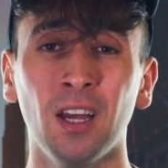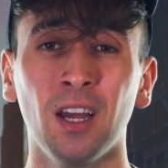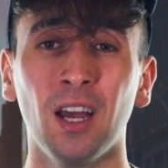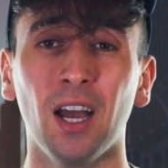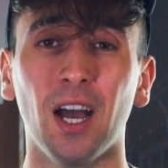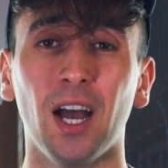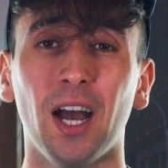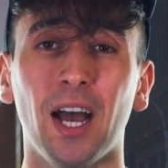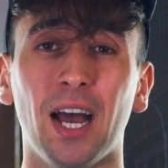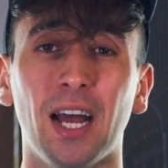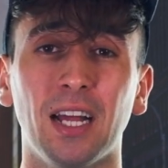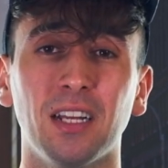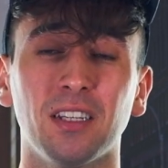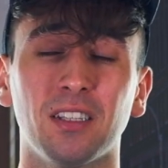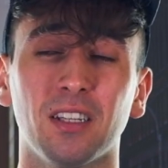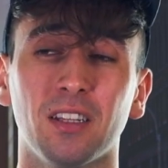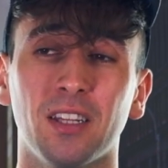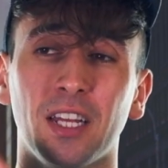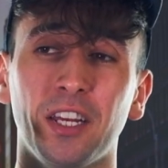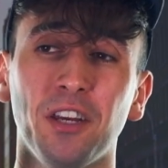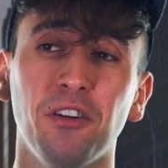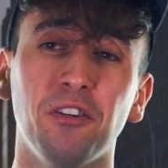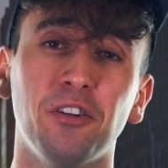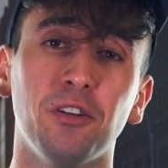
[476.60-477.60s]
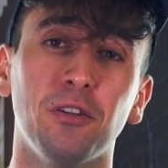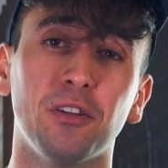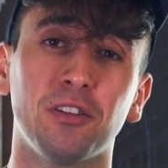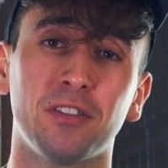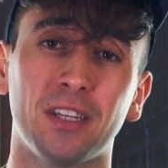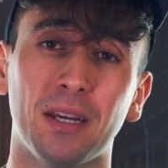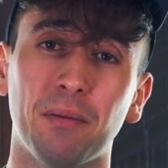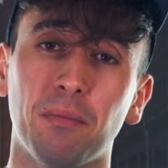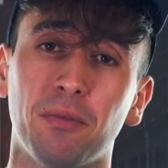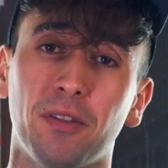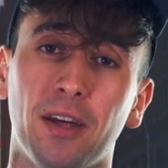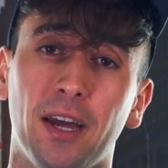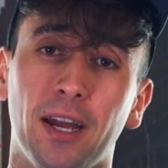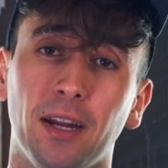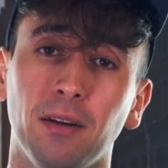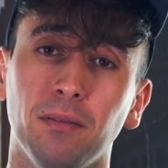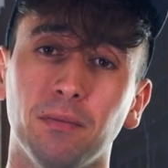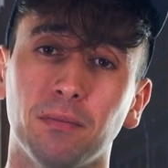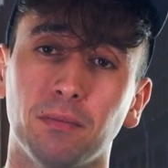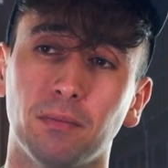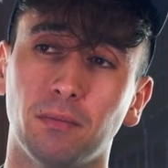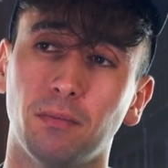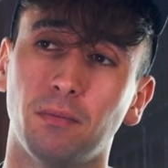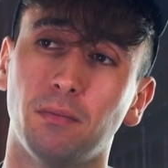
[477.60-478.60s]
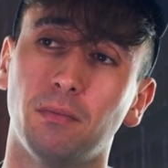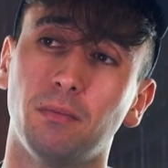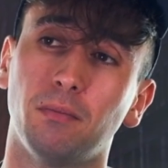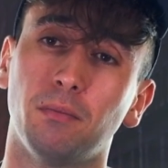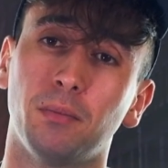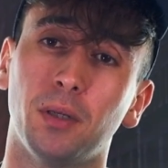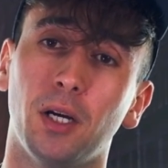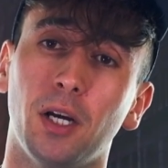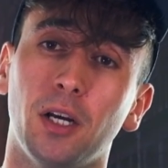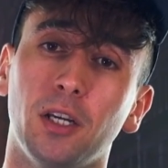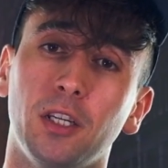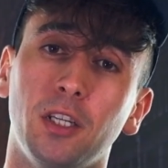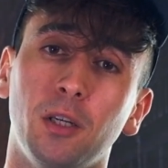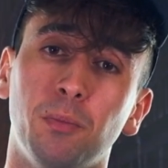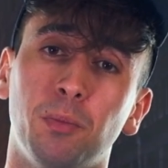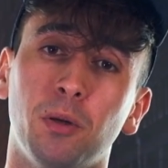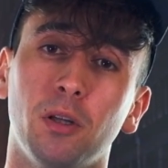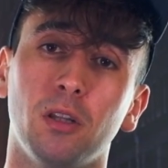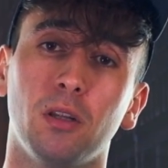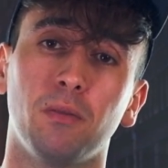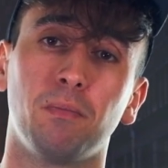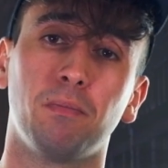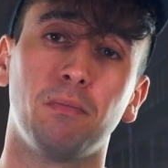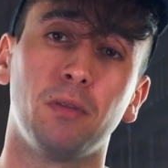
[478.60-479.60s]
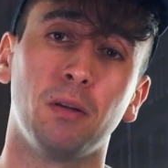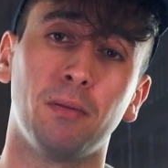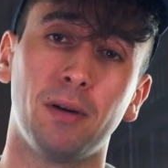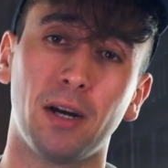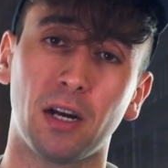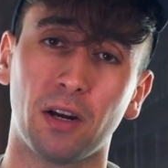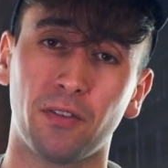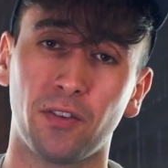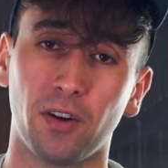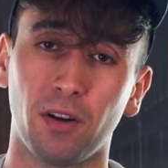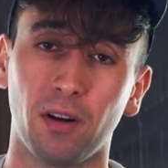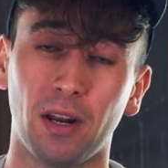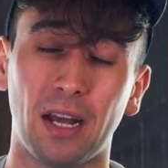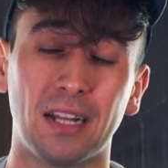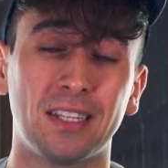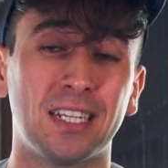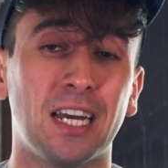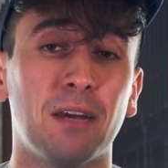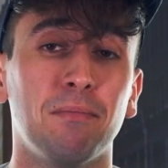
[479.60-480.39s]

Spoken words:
And then you do the same thing, but you put the microphone like 10